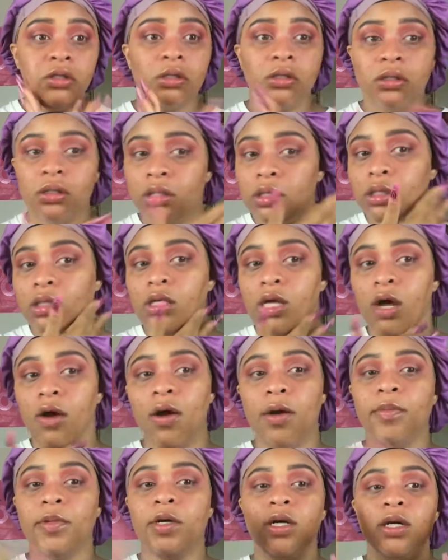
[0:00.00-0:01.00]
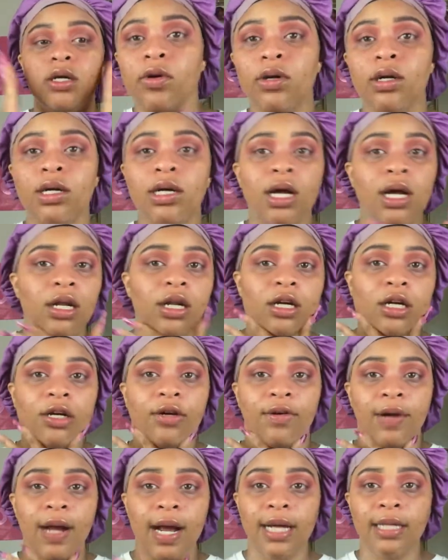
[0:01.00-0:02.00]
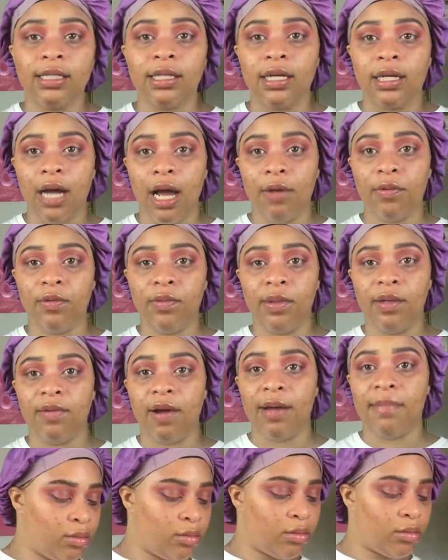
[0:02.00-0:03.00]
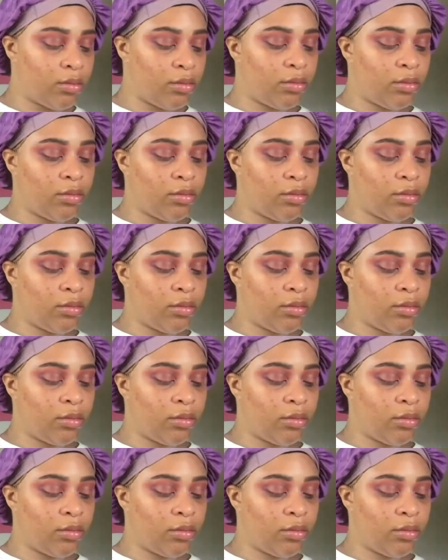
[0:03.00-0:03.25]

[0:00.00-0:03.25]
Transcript: So I'm gonna color correct, and I will be right back.